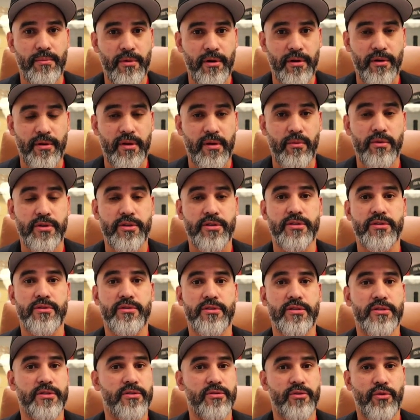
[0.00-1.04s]
market, which is
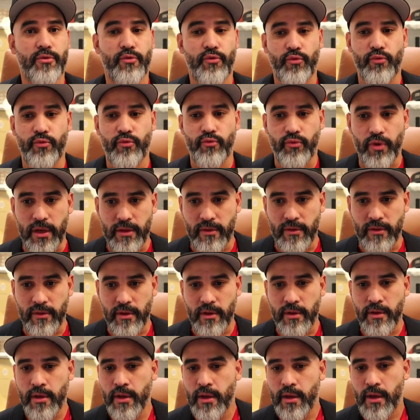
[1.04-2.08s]
just
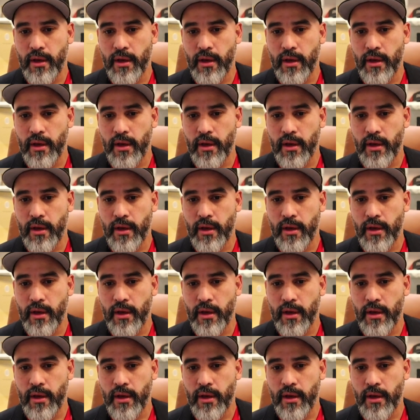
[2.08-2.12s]
crazy.